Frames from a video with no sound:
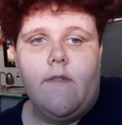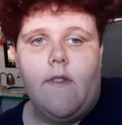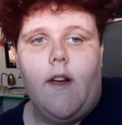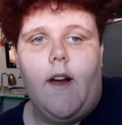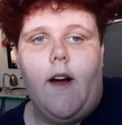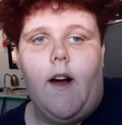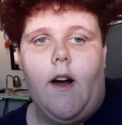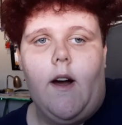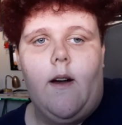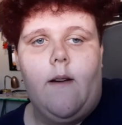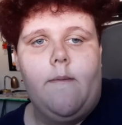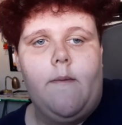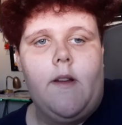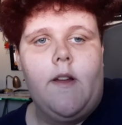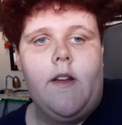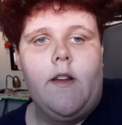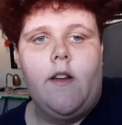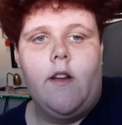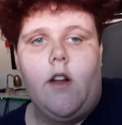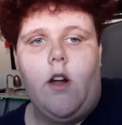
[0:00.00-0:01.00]
um,
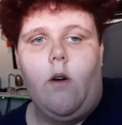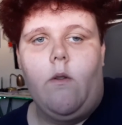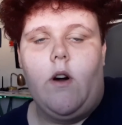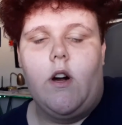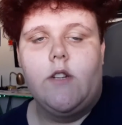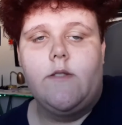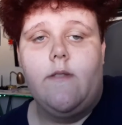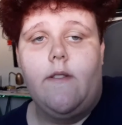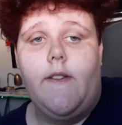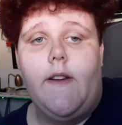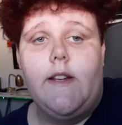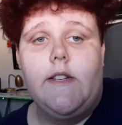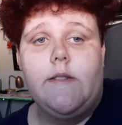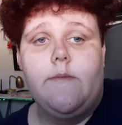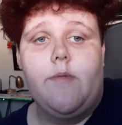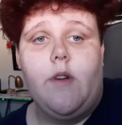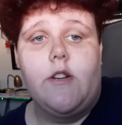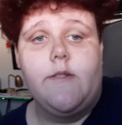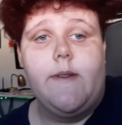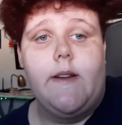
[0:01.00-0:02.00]
go wash my face
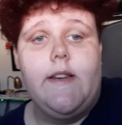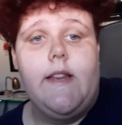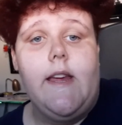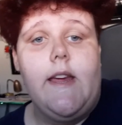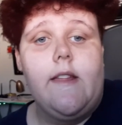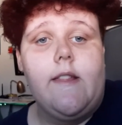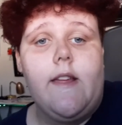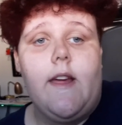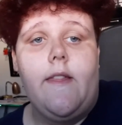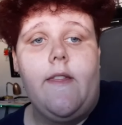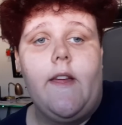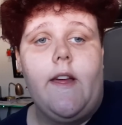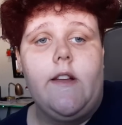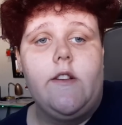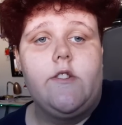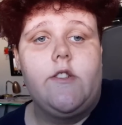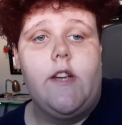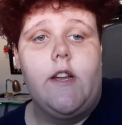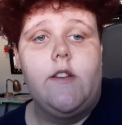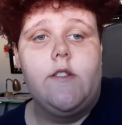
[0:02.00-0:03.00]
and brush my teeth, and
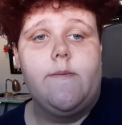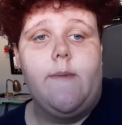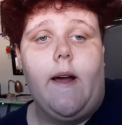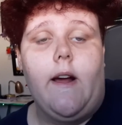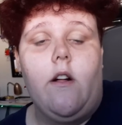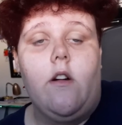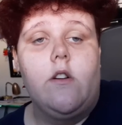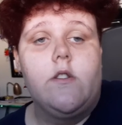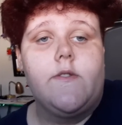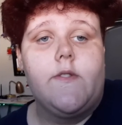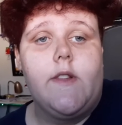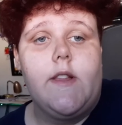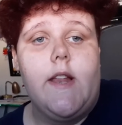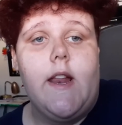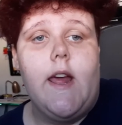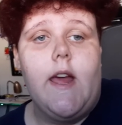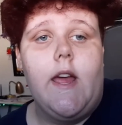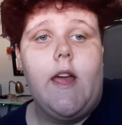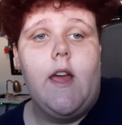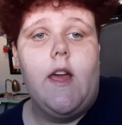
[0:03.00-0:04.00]
then change my clothes for the
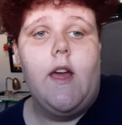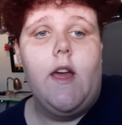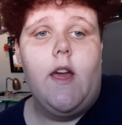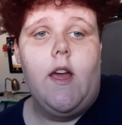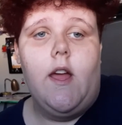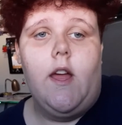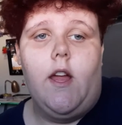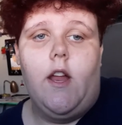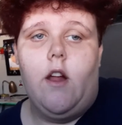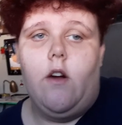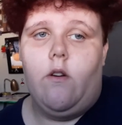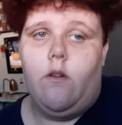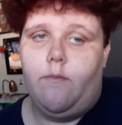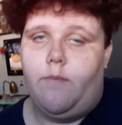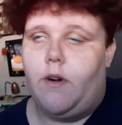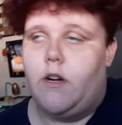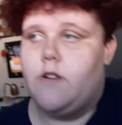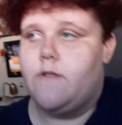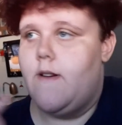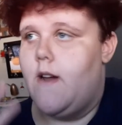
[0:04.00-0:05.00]
day, you know, and
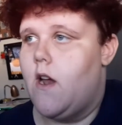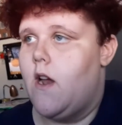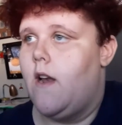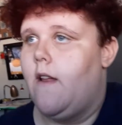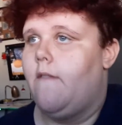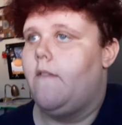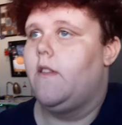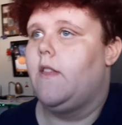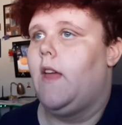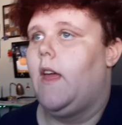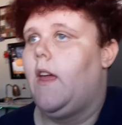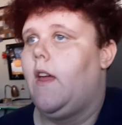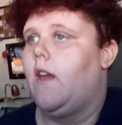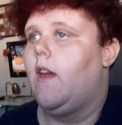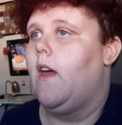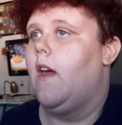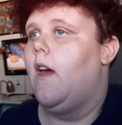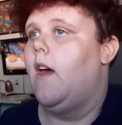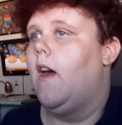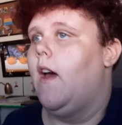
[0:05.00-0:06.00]
brush my hair and everything.
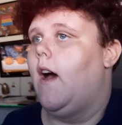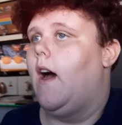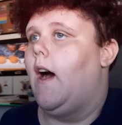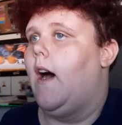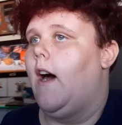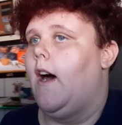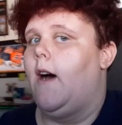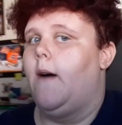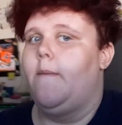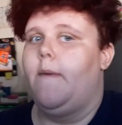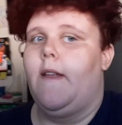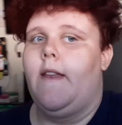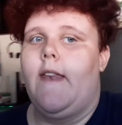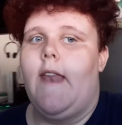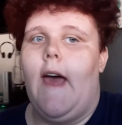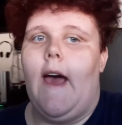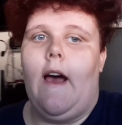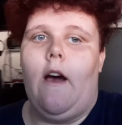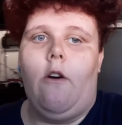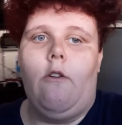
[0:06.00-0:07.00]
Um,
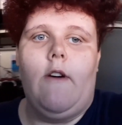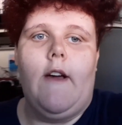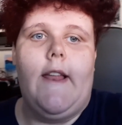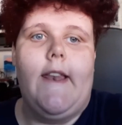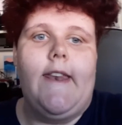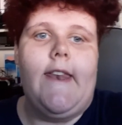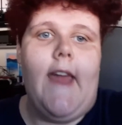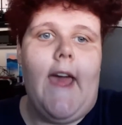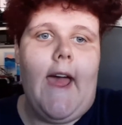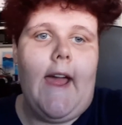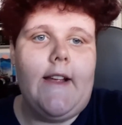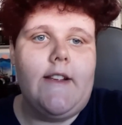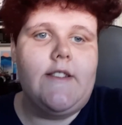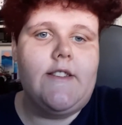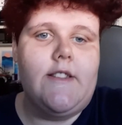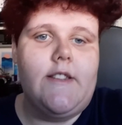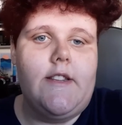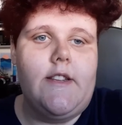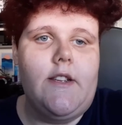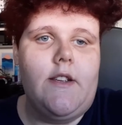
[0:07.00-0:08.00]
now,
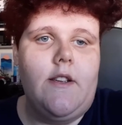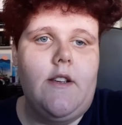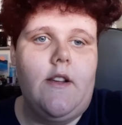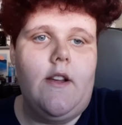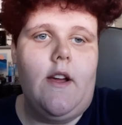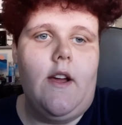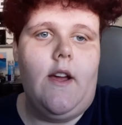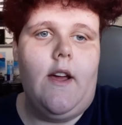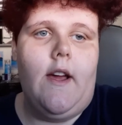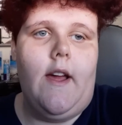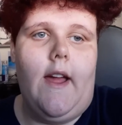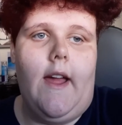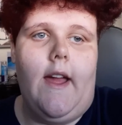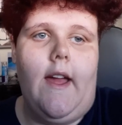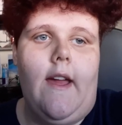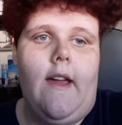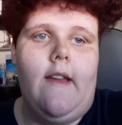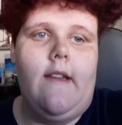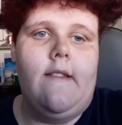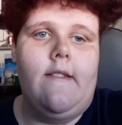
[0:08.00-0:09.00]
next
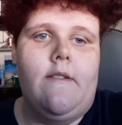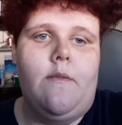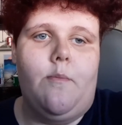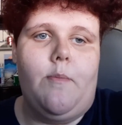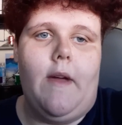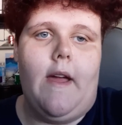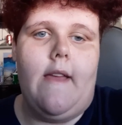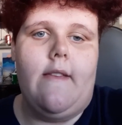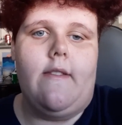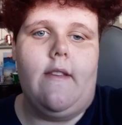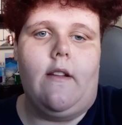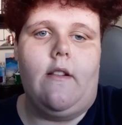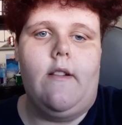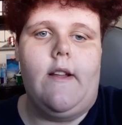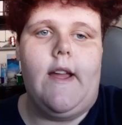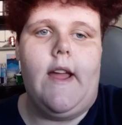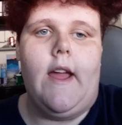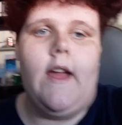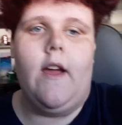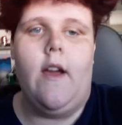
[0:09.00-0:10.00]
is basically,